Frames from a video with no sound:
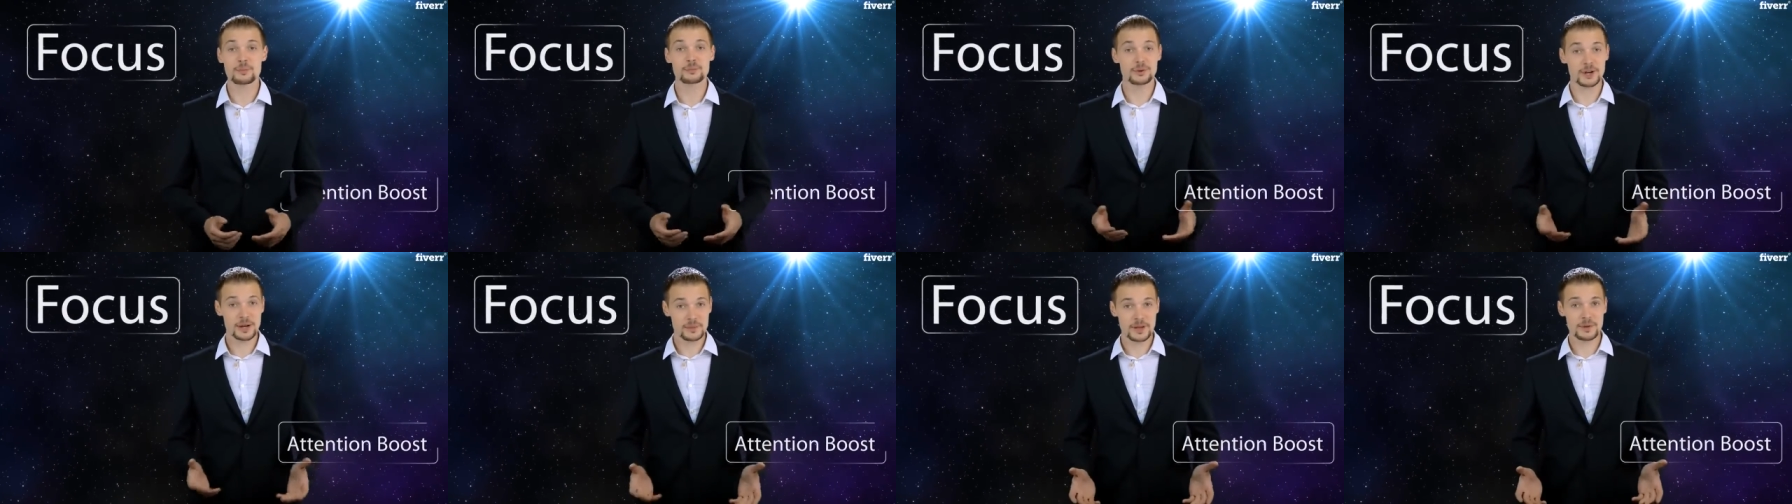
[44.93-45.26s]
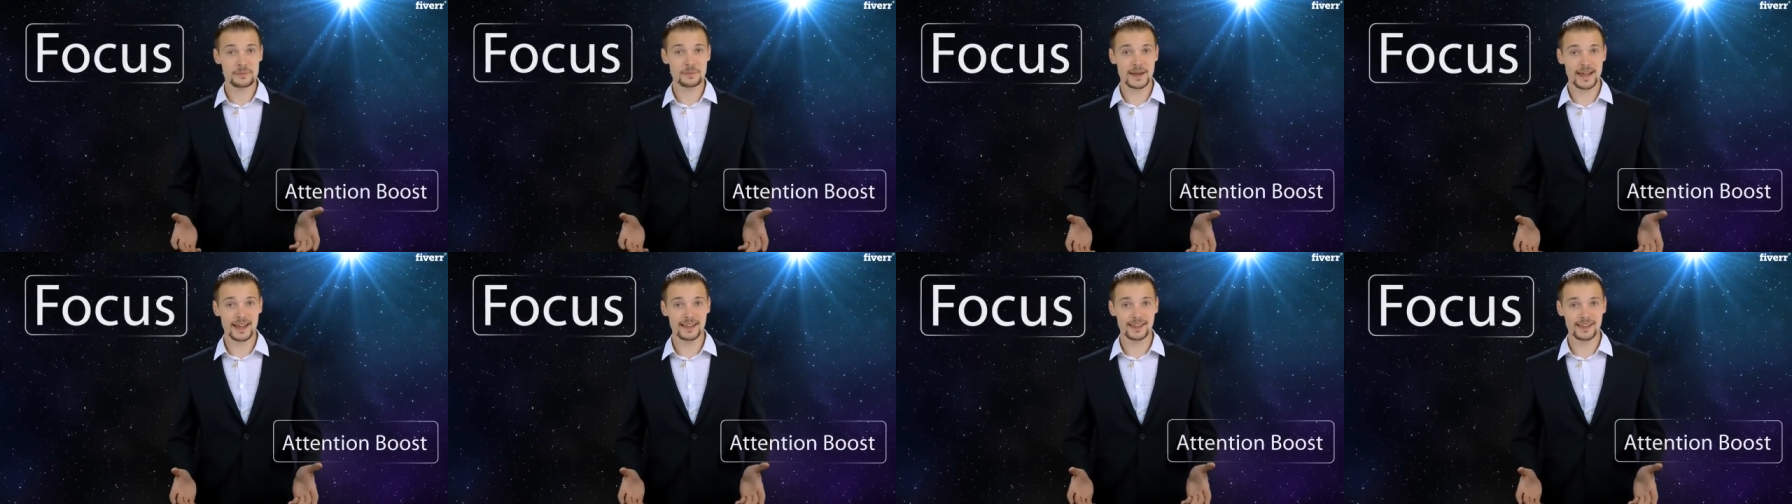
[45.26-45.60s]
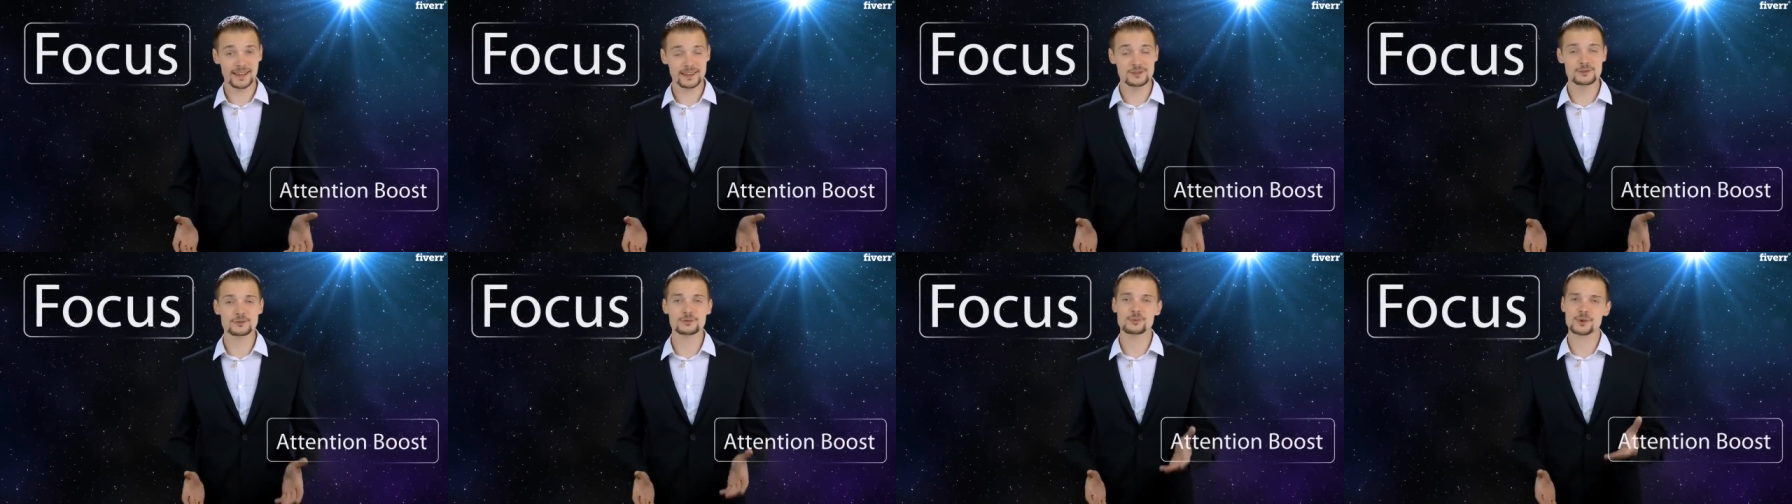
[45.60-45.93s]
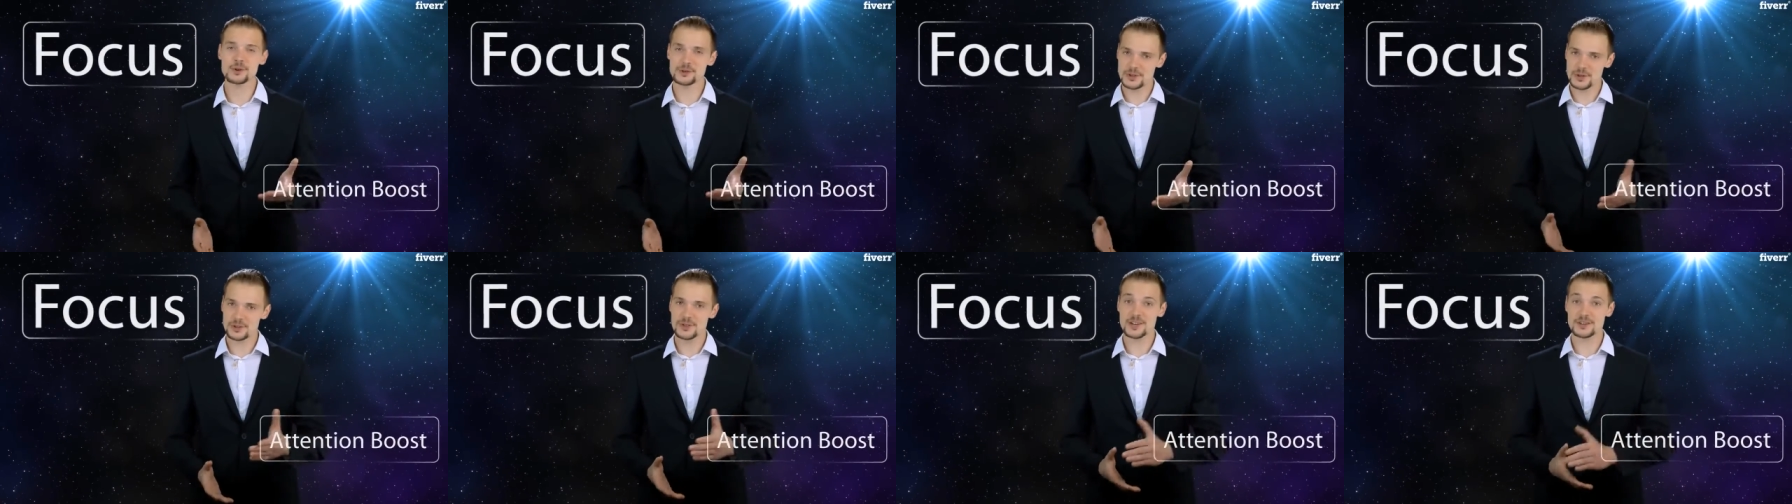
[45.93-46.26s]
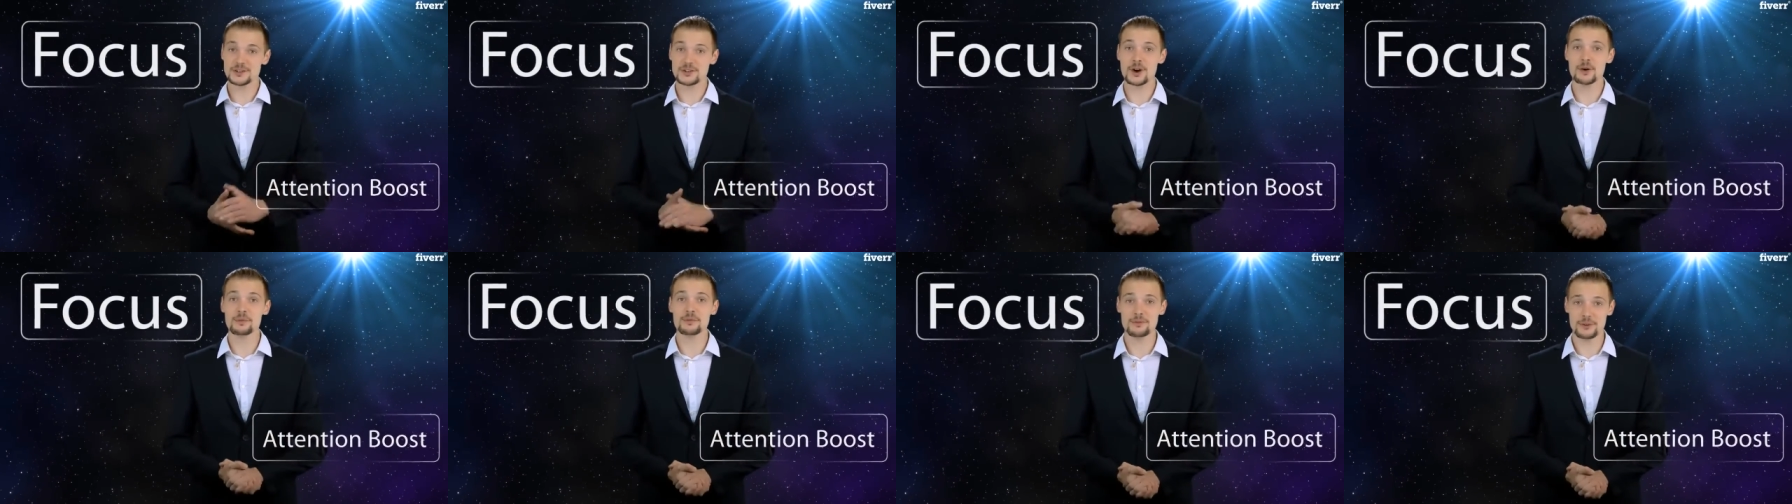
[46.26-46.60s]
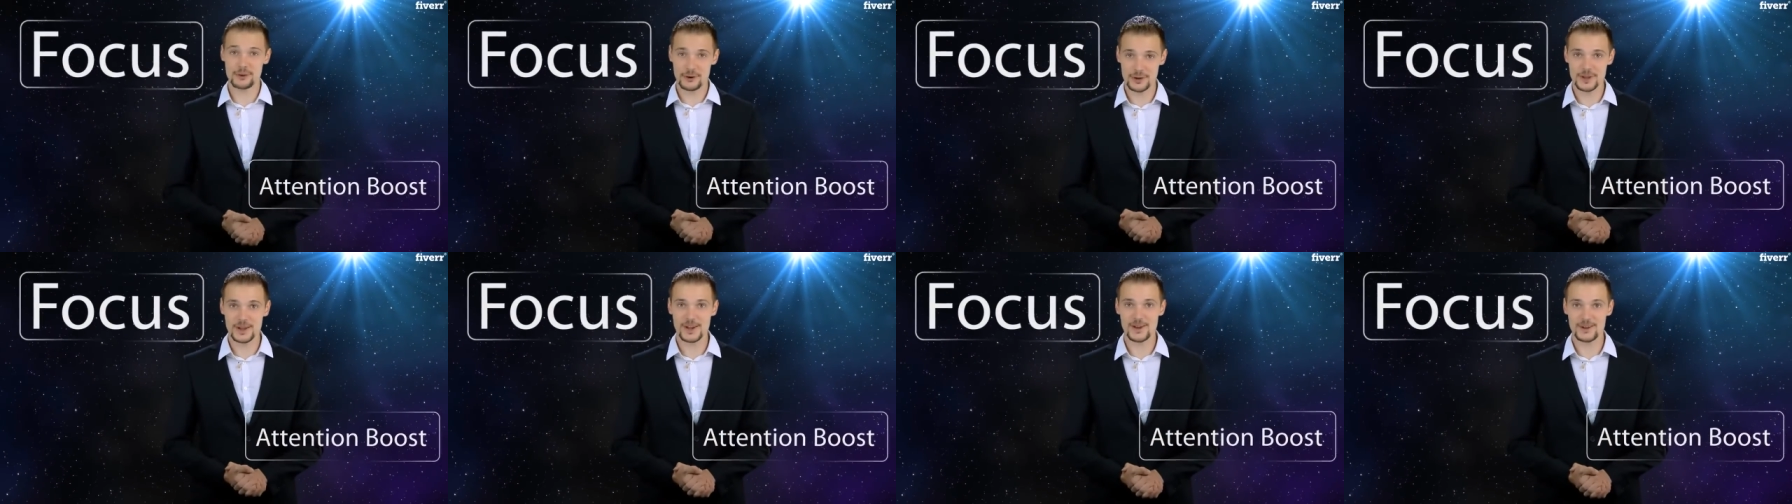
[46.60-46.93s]
Premium Package will do the job
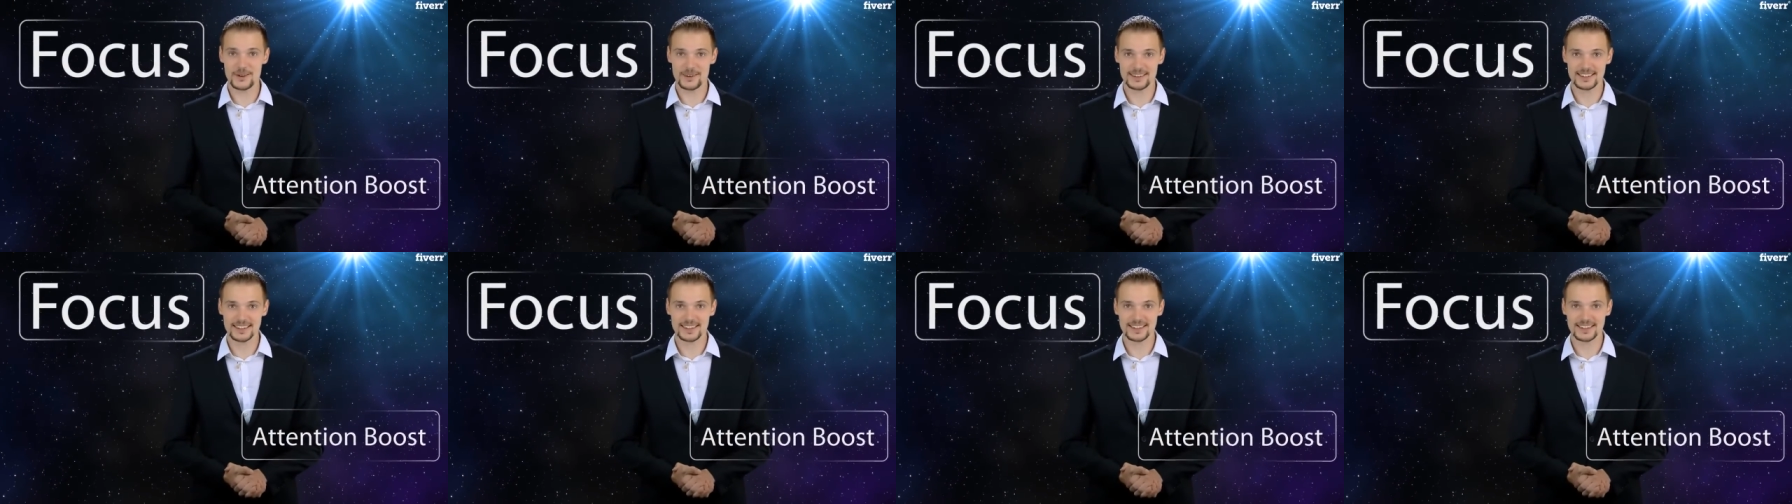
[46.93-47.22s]
for you.